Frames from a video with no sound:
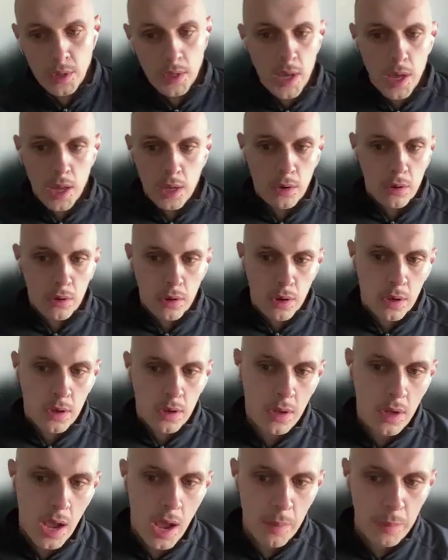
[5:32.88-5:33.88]
Yeah, look,
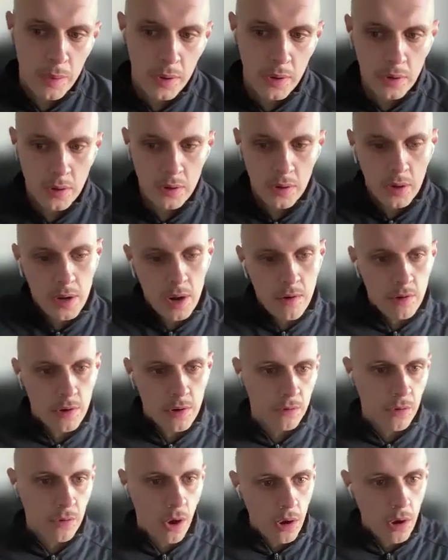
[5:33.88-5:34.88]
Abby and
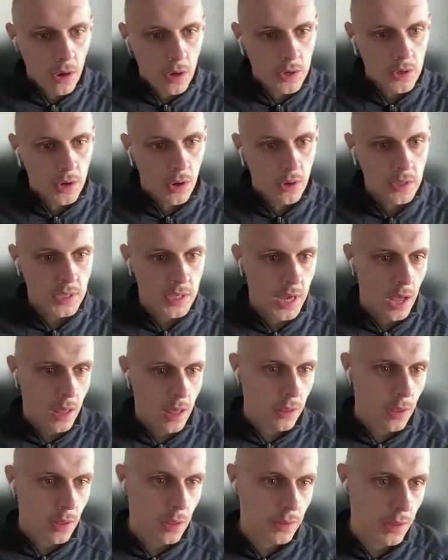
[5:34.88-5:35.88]
Aaron have got a side
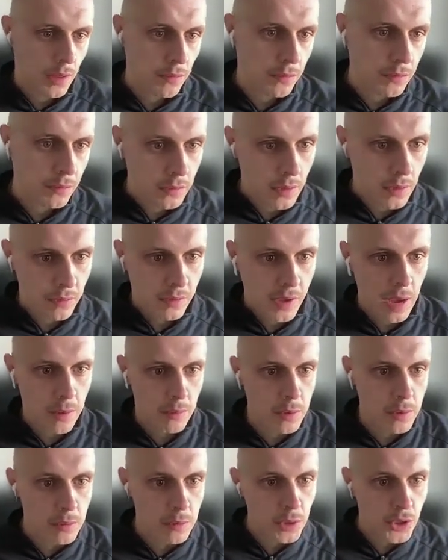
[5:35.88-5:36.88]
together. They've
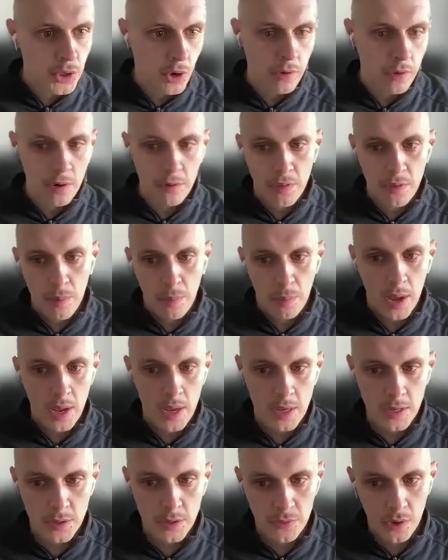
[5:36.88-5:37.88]
kept the majority of their
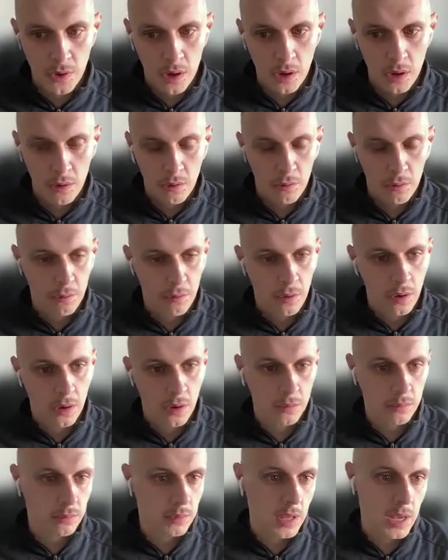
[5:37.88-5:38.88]
players for
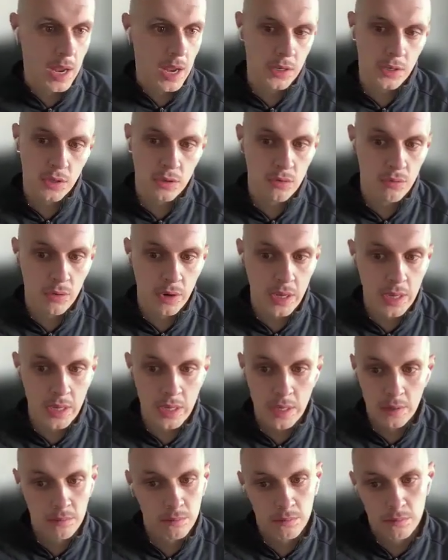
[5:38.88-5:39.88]
the last
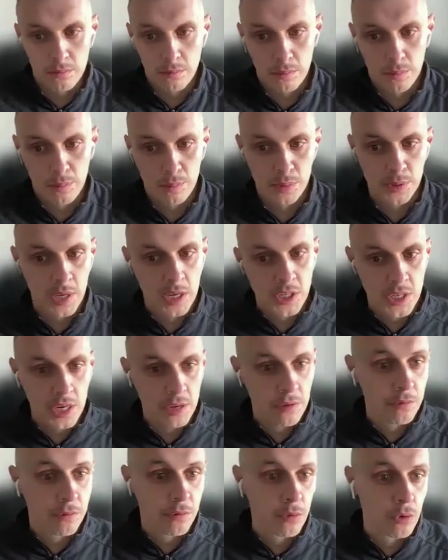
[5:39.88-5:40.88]
3,
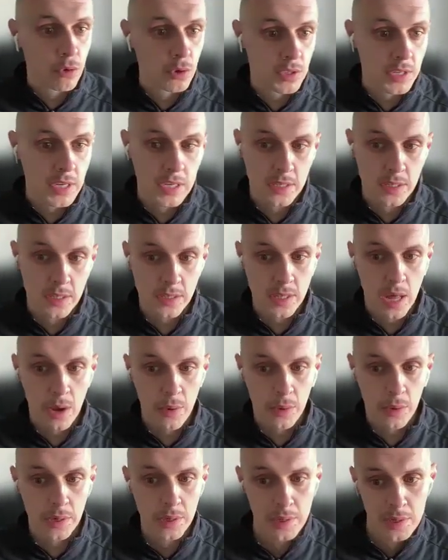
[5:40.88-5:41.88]
potentially even 4 seasons
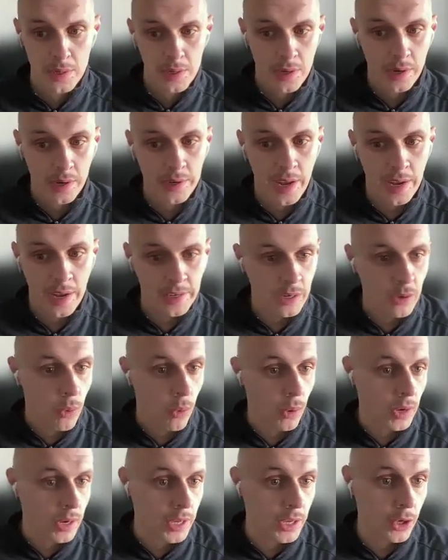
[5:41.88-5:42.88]
now, and added
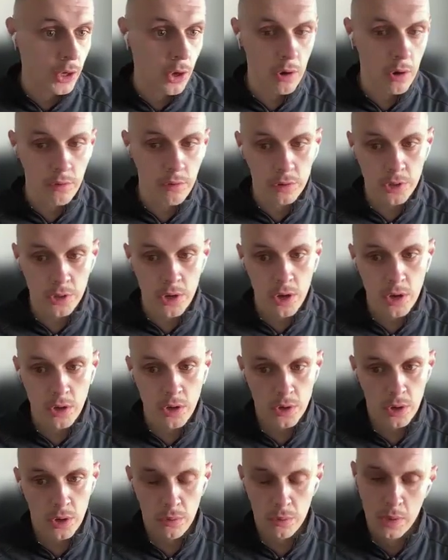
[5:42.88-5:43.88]
quality year on year.
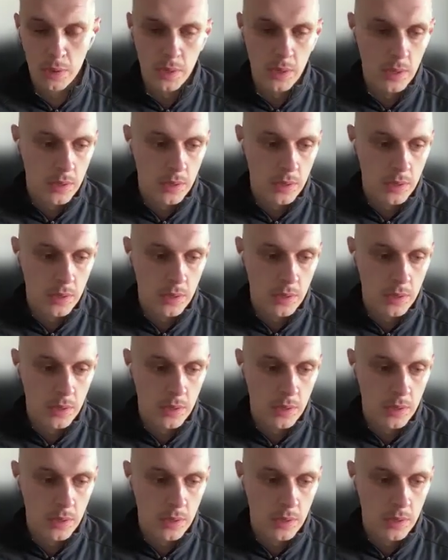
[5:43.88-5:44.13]
So